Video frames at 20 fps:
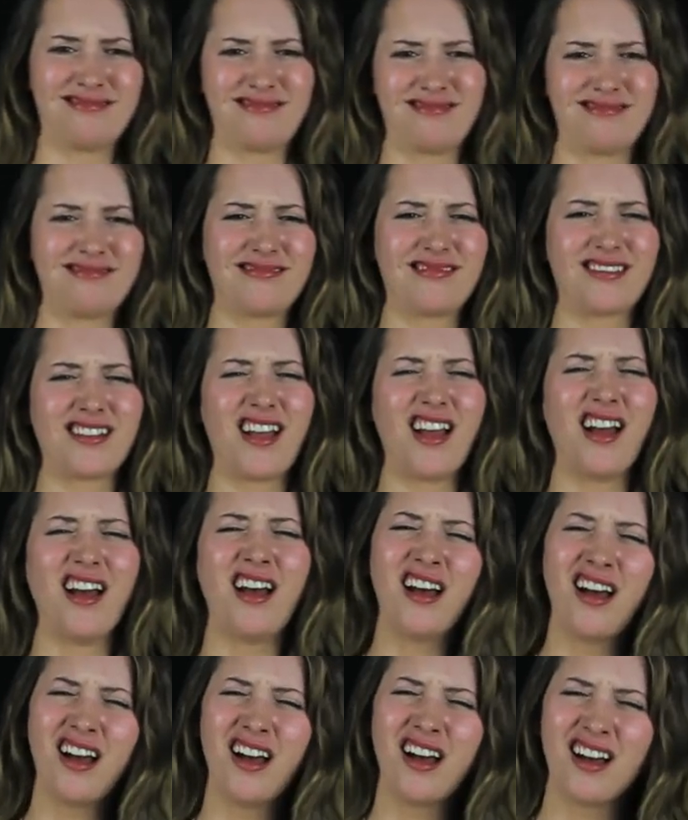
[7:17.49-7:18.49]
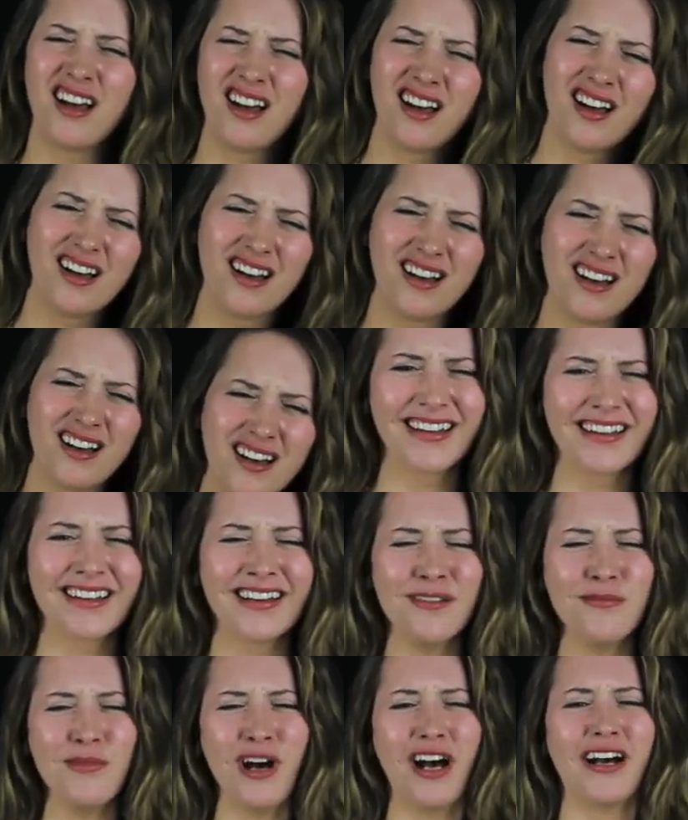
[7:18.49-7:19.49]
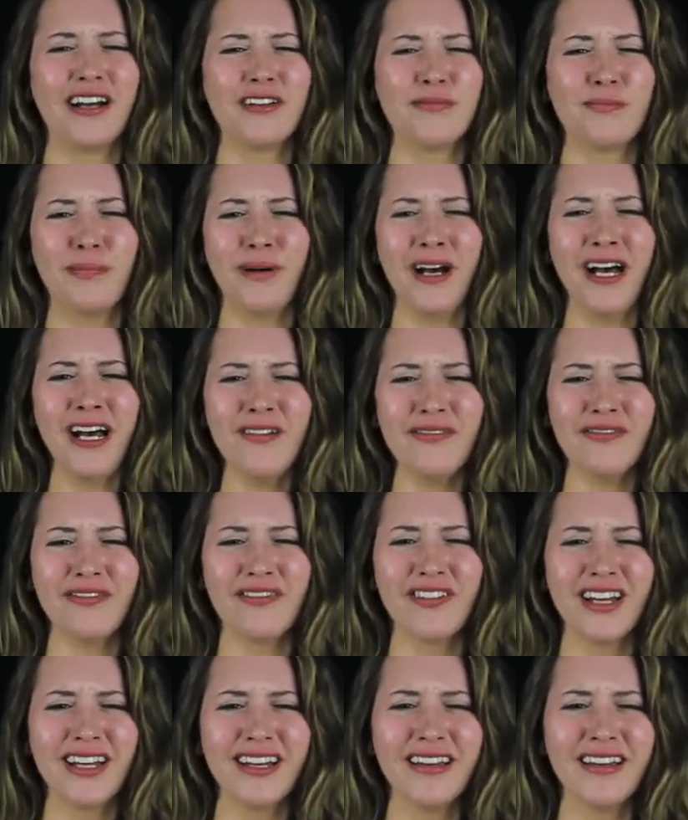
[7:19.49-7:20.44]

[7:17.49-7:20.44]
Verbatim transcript: Adam and Alessandra. Come on, Buff.